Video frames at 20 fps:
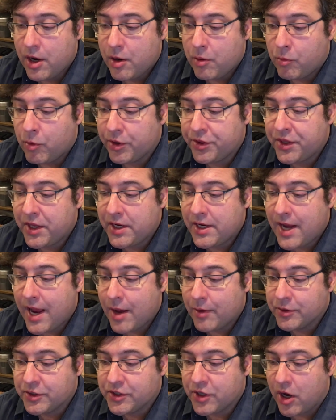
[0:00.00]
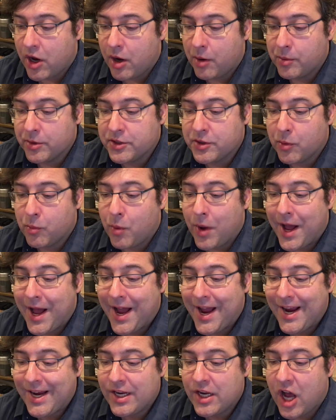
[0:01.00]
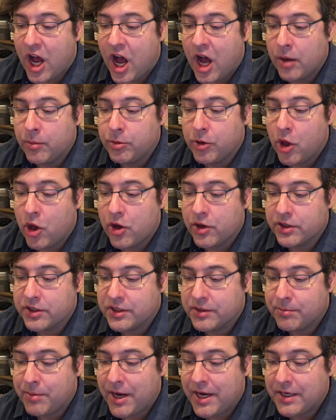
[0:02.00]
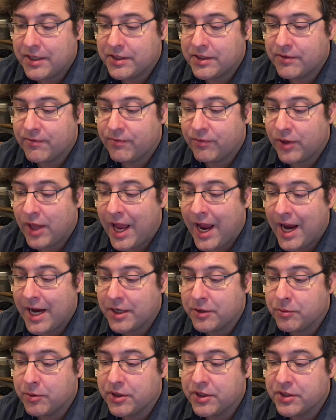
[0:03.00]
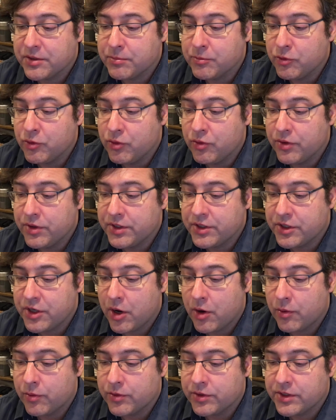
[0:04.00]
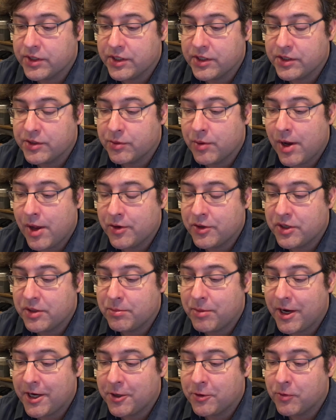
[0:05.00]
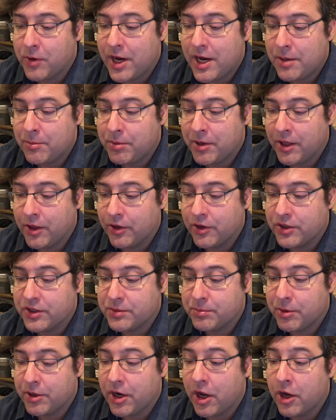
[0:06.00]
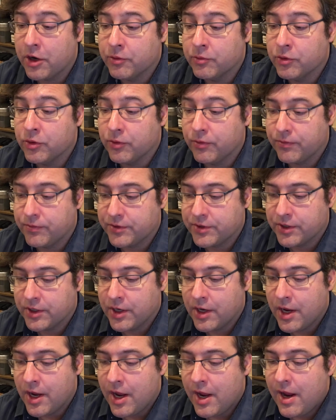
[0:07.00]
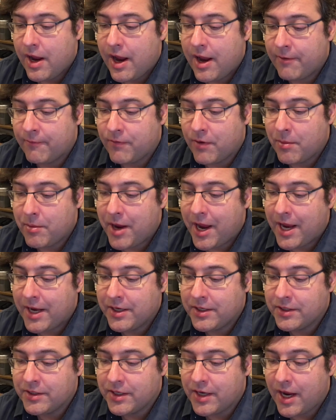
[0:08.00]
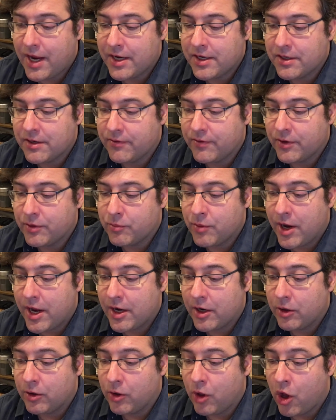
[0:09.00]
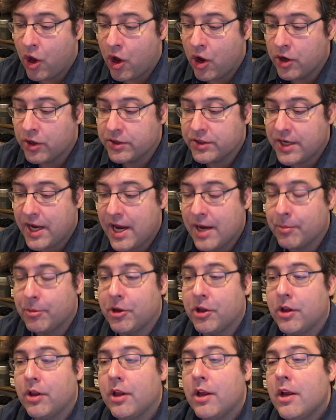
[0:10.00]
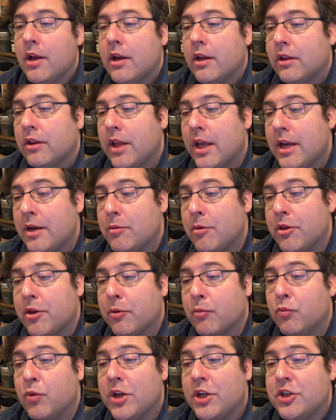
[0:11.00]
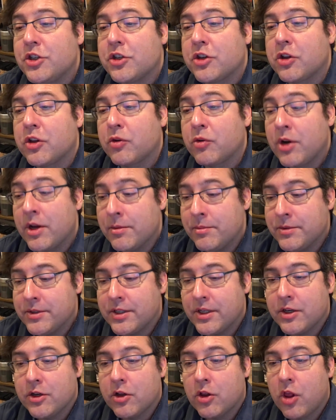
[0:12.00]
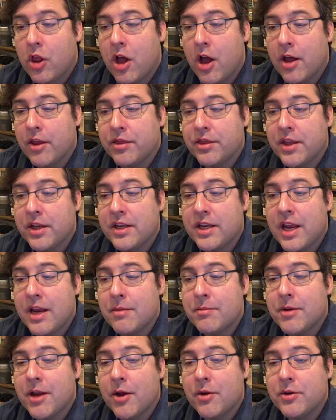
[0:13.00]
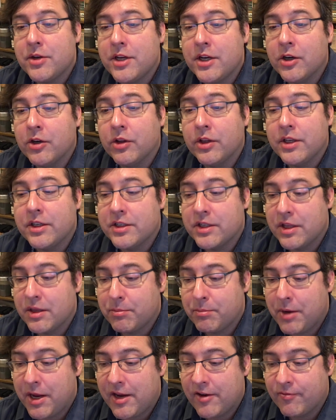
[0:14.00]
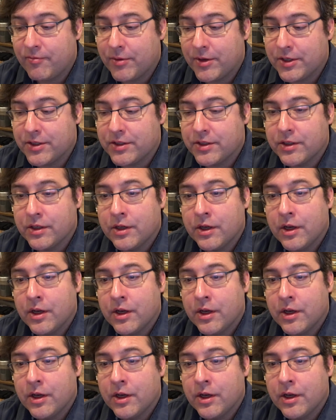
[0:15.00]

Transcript: What they now saw was a wide, oblong space, flagged with smooth stones and surrounded by grey pillars, but unroofed, and from end to end of it ran a long table, laid with a rich crimson cloth that came down nearly to the pavement.